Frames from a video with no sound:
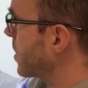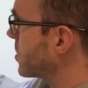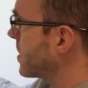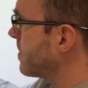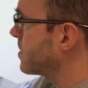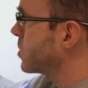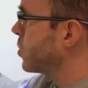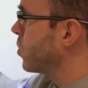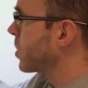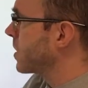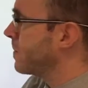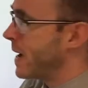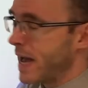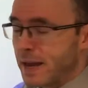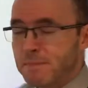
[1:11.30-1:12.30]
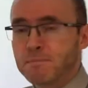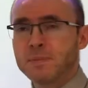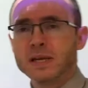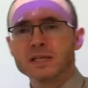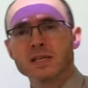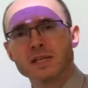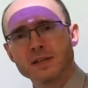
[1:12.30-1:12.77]
I'm talking about
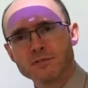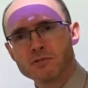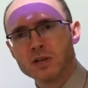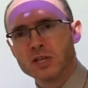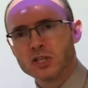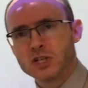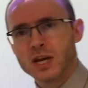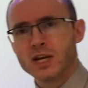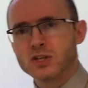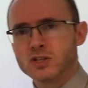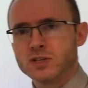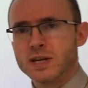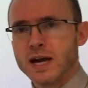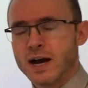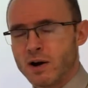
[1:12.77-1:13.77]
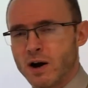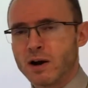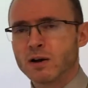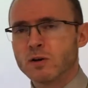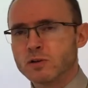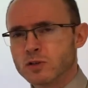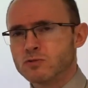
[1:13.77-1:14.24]
implicit differentiation now, I'm
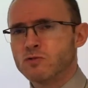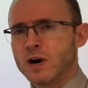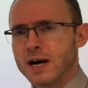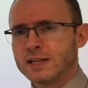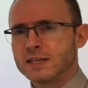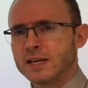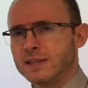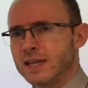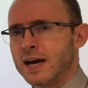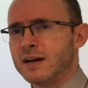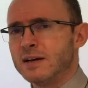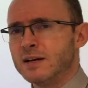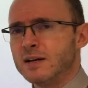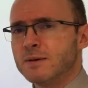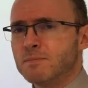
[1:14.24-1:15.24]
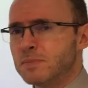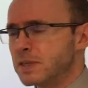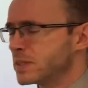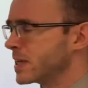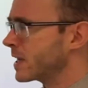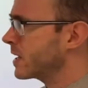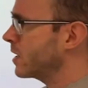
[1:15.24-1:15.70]
going to write it in that
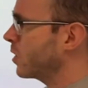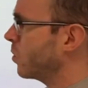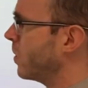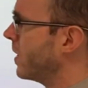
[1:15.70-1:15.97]
particular way,